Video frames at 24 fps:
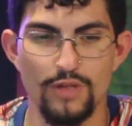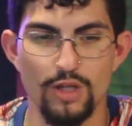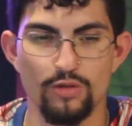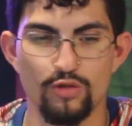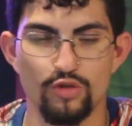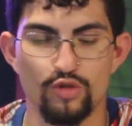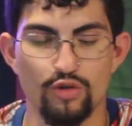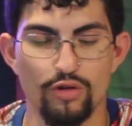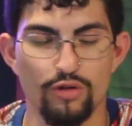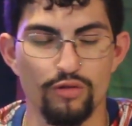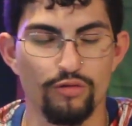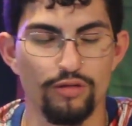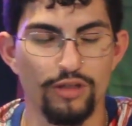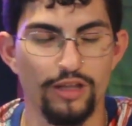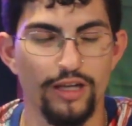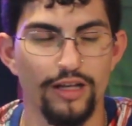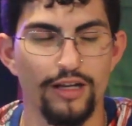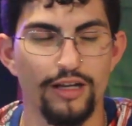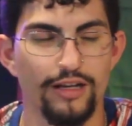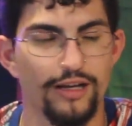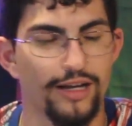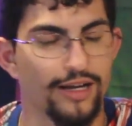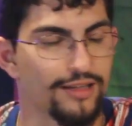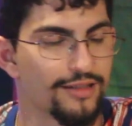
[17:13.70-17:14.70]

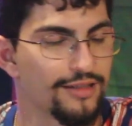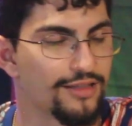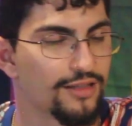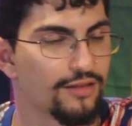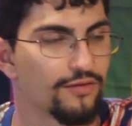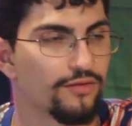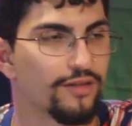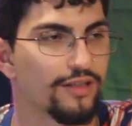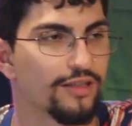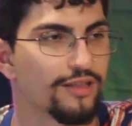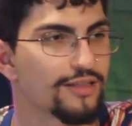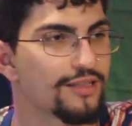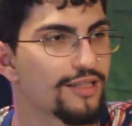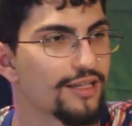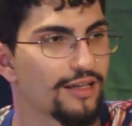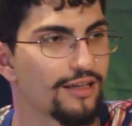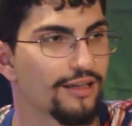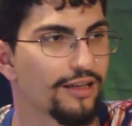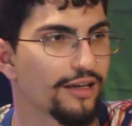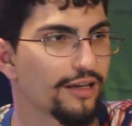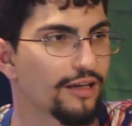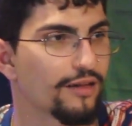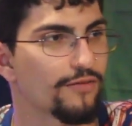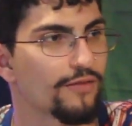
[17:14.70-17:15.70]
drug-related activity. Say,
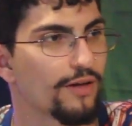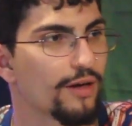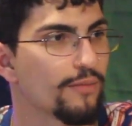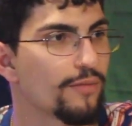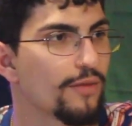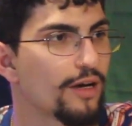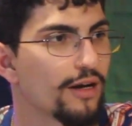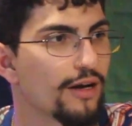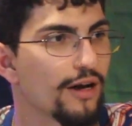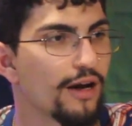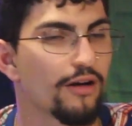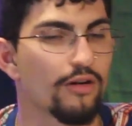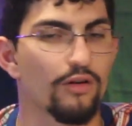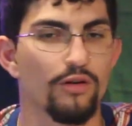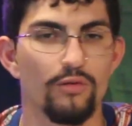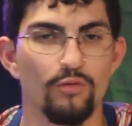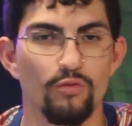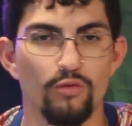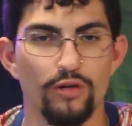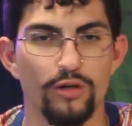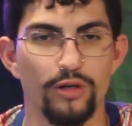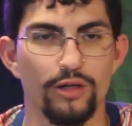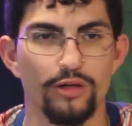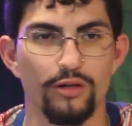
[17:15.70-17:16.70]
like, if I'm out at
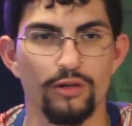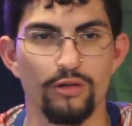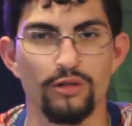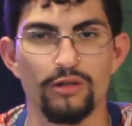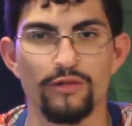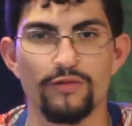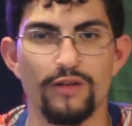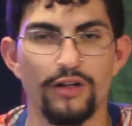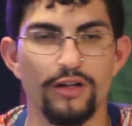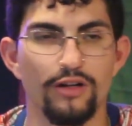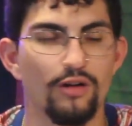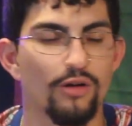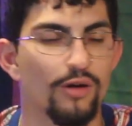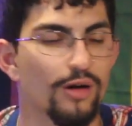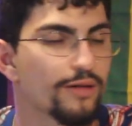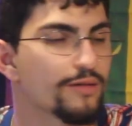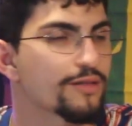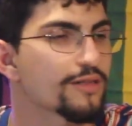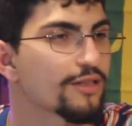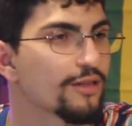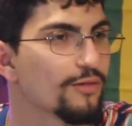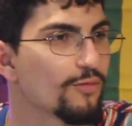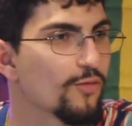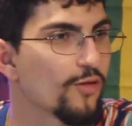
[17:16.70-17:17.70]
work or if I go out
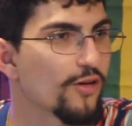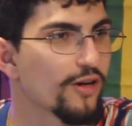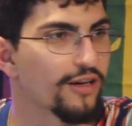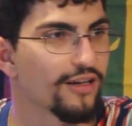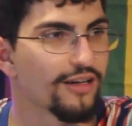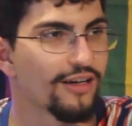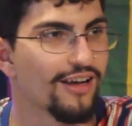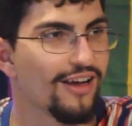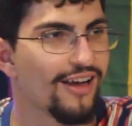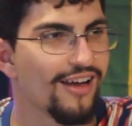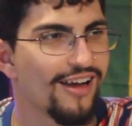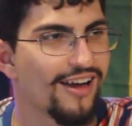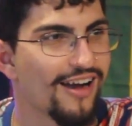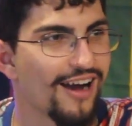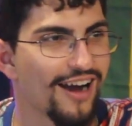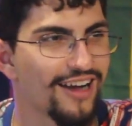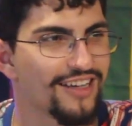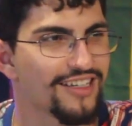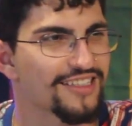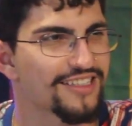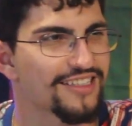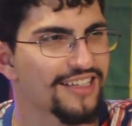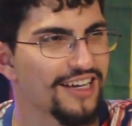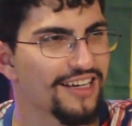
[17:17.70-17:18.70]
somewhere, I
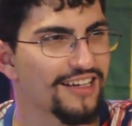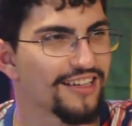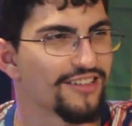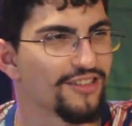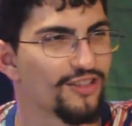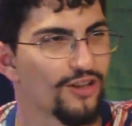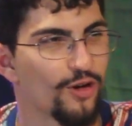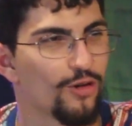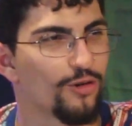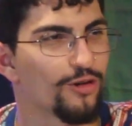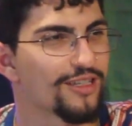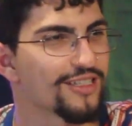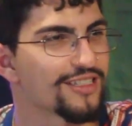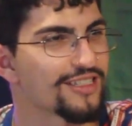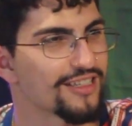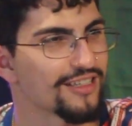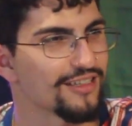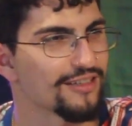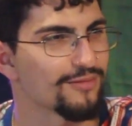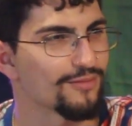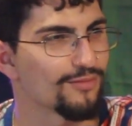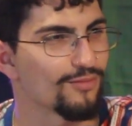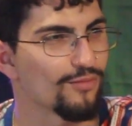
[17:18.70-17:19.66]
just kind of notice it